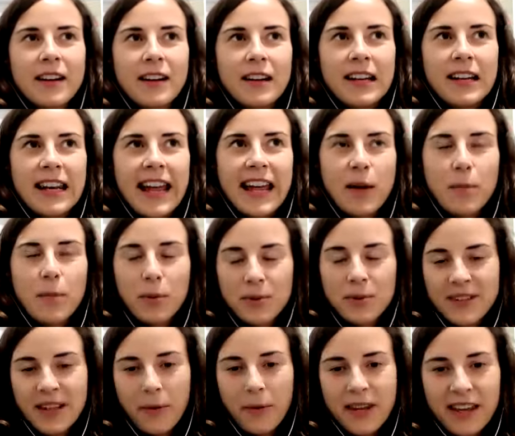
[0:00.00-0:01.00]
labels
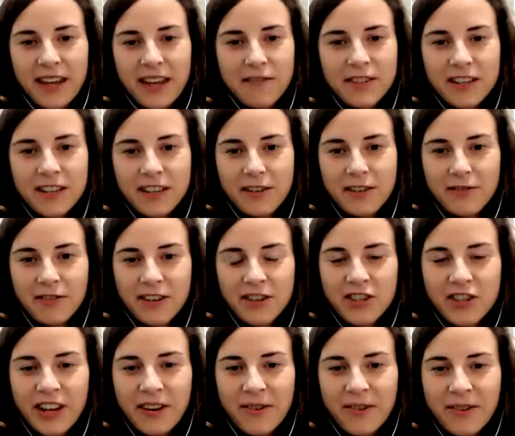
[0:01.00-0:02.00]
that we give to different
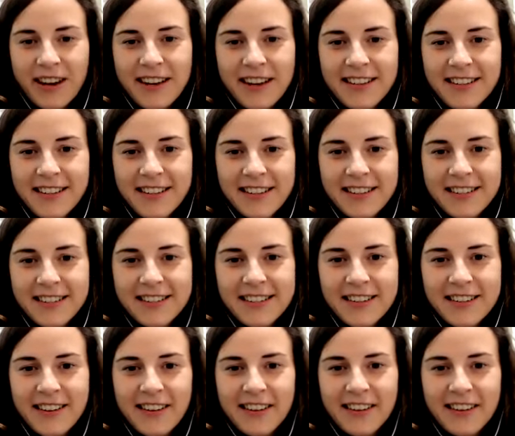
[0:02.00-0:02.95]
generations and are